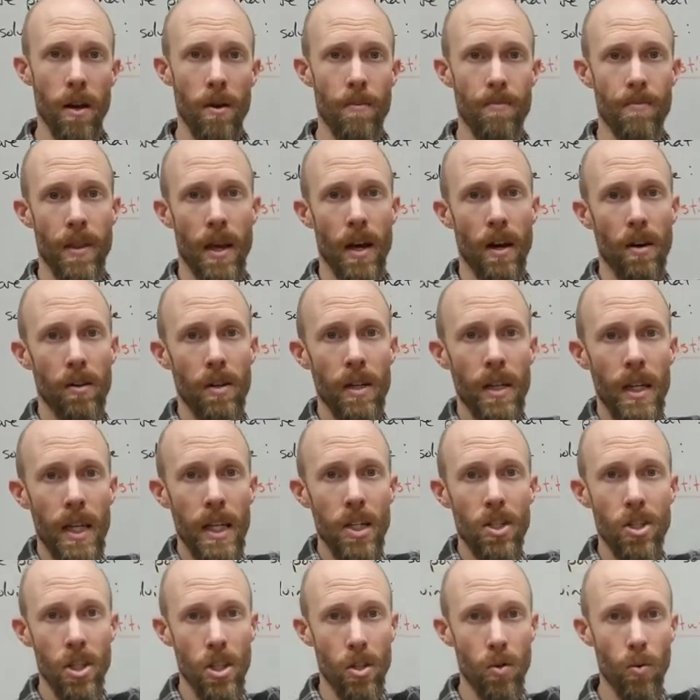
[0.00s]
Now,
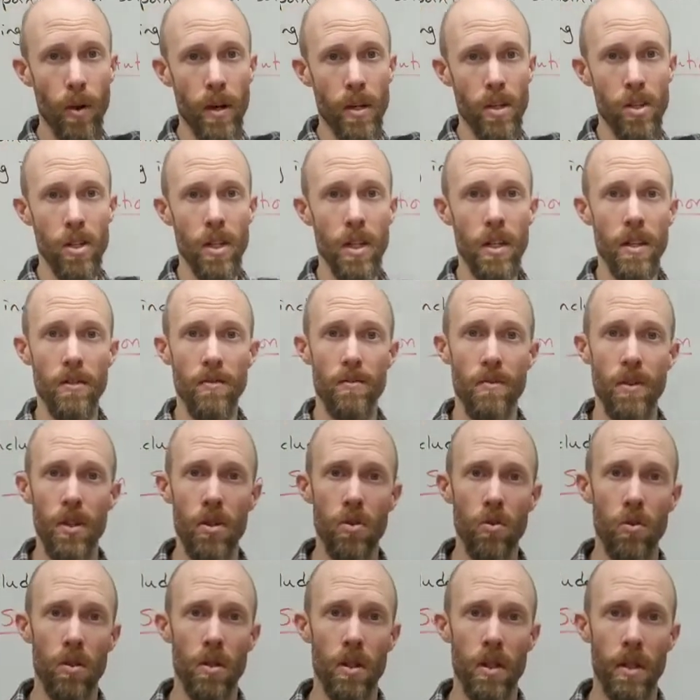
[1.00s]
each equation
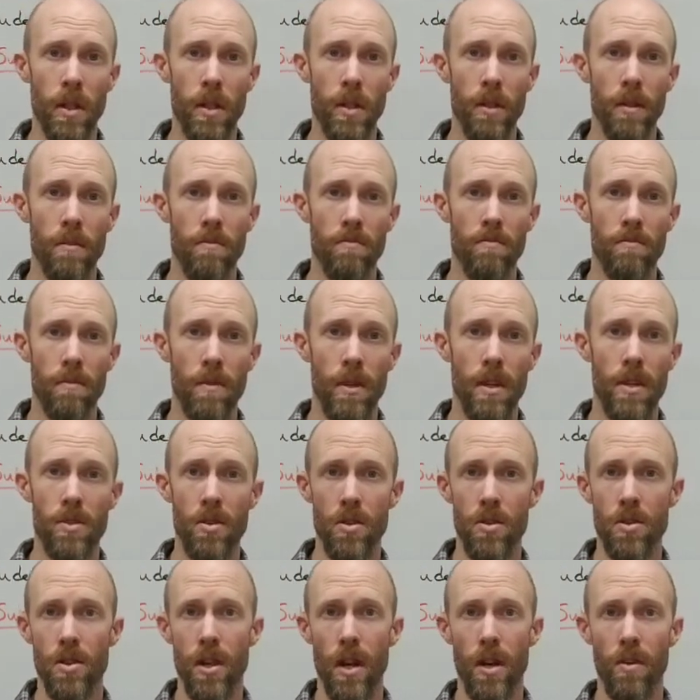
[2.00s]
individually is a
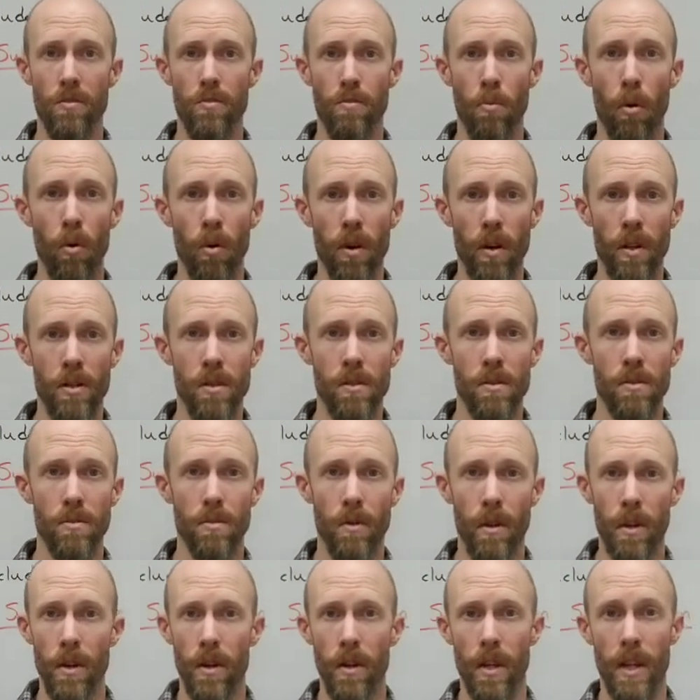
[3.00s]
set of points,
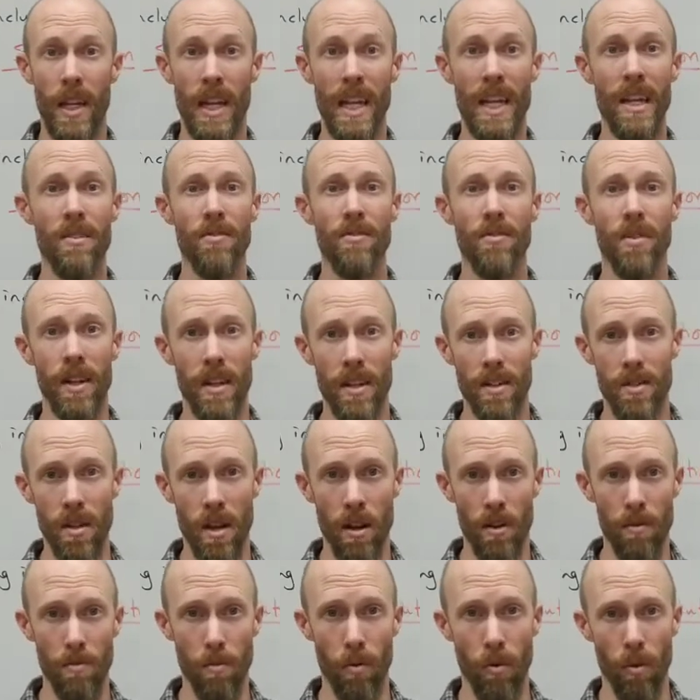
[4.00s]
right? An infinite set
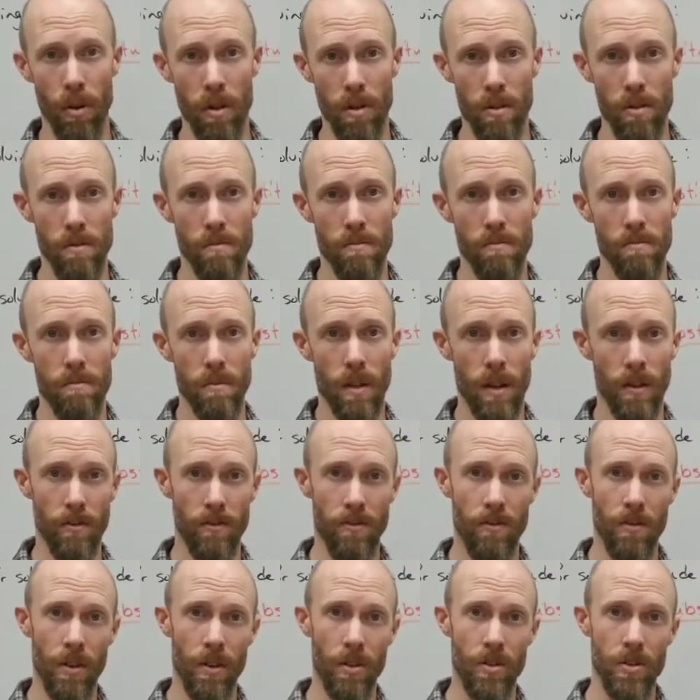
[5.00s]
of points that
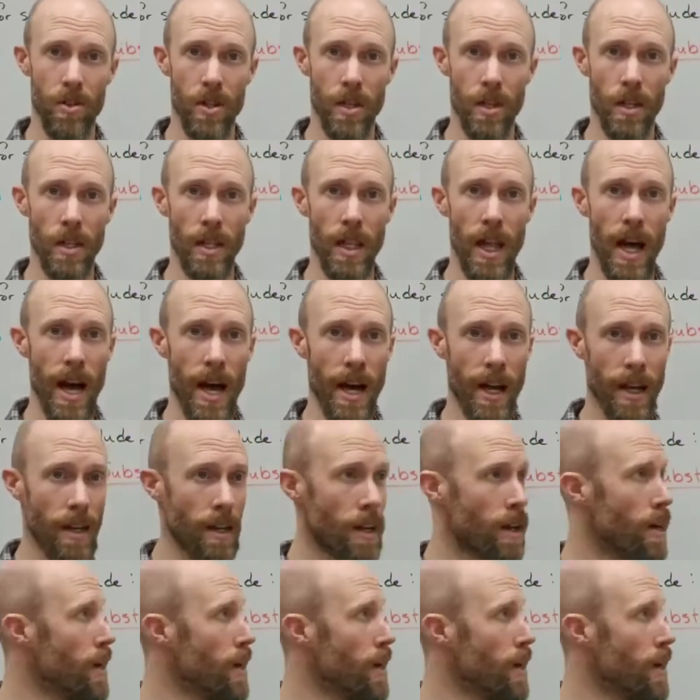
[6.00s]
fills in a line.